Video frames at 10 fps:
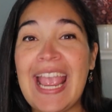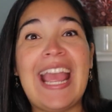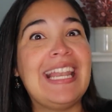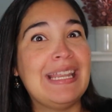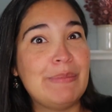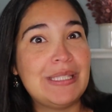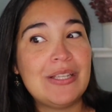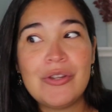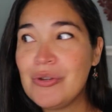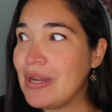And let me
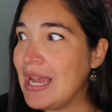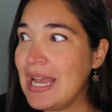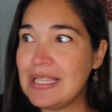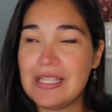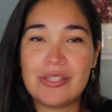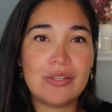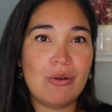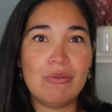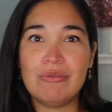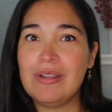tell you, it has its
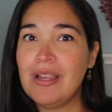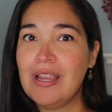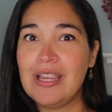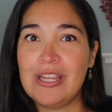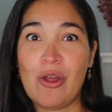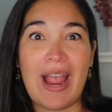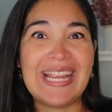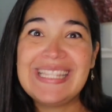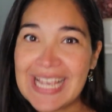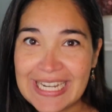own,
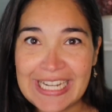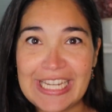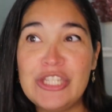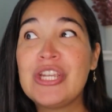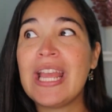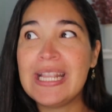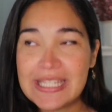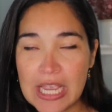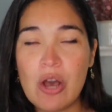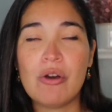identity. You can
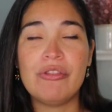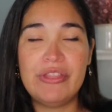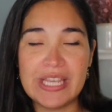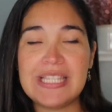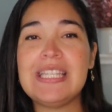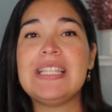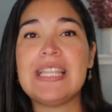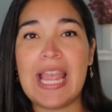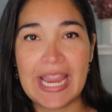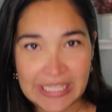tell this
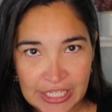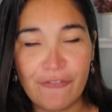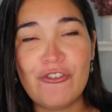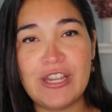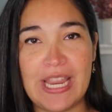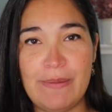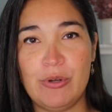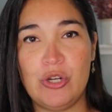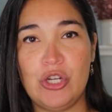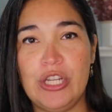is a different
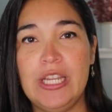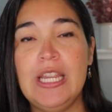neighborhood.